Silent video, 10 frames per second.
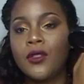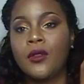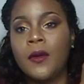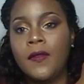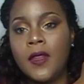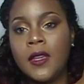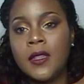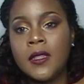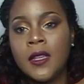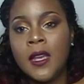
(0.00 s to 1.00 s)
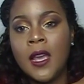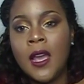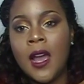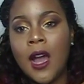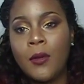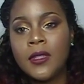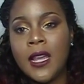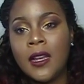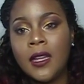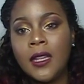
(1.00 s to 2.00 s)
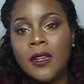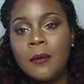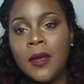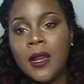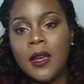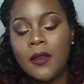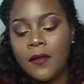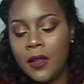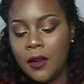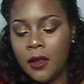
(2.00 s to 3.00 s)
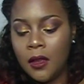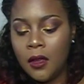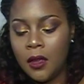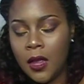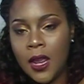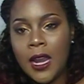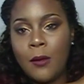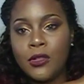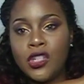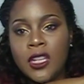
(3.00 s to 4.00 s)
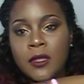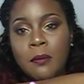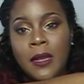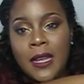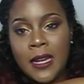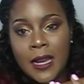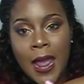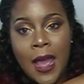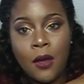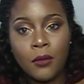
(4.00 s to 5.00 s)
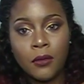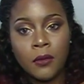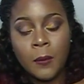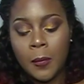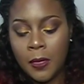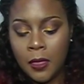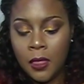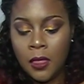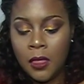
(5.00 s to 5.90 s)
going to contour with this, I will take a little bit of it and I would just blend out.